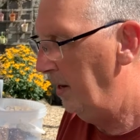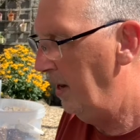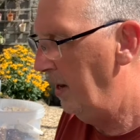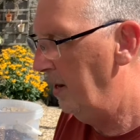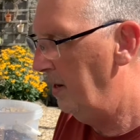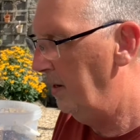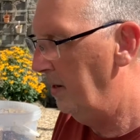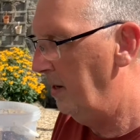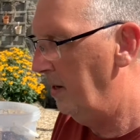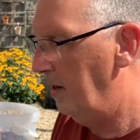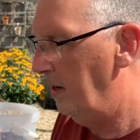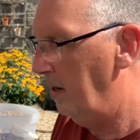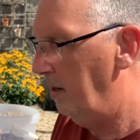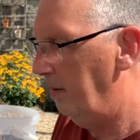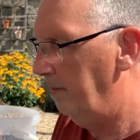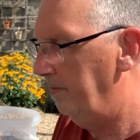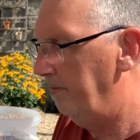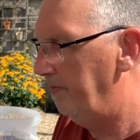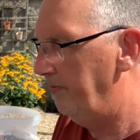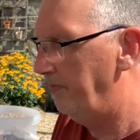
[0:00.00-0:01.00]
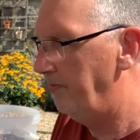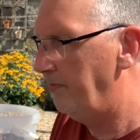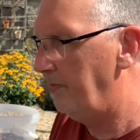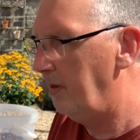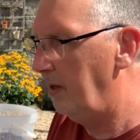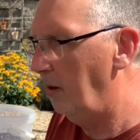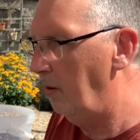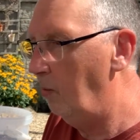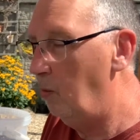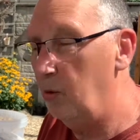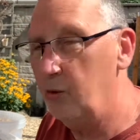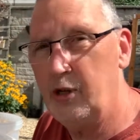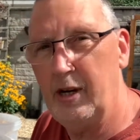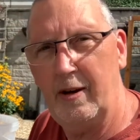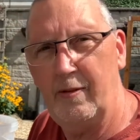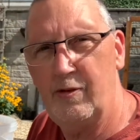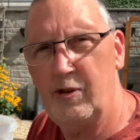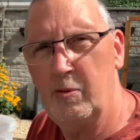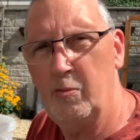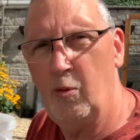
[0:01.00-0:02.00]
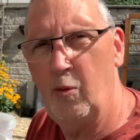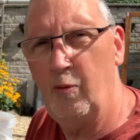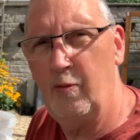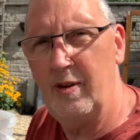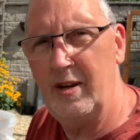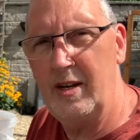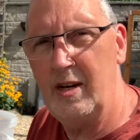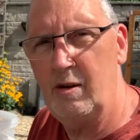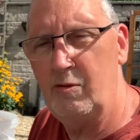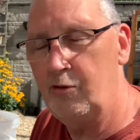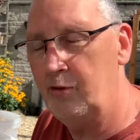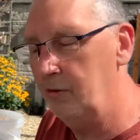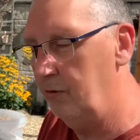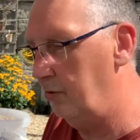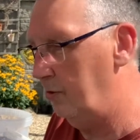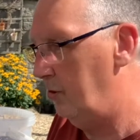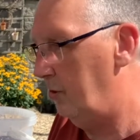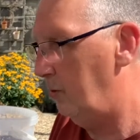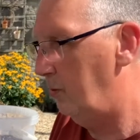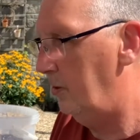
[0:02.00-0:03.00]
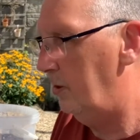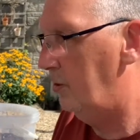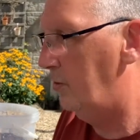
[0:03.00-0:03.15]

then watch out for some more videos, not just with the